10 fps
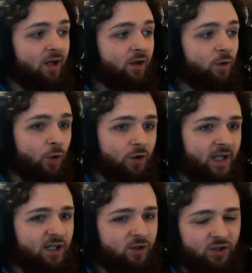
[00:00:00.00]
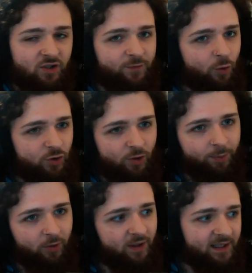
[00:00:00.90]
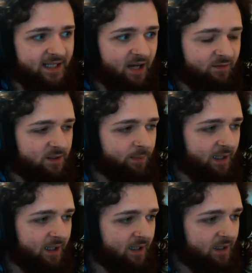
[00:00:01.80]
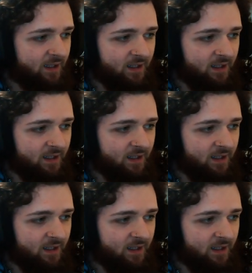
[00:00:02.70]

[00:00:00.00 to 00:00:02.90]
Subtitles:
good, and you can just force your opponent into having to play